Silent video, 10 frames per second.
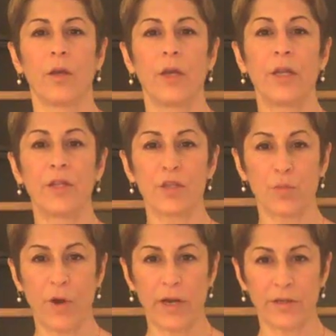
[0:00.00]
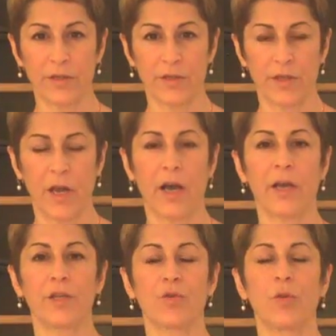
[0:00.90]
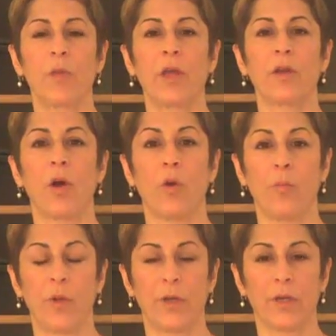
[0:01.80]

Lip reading: In this practice, the eyes remain open,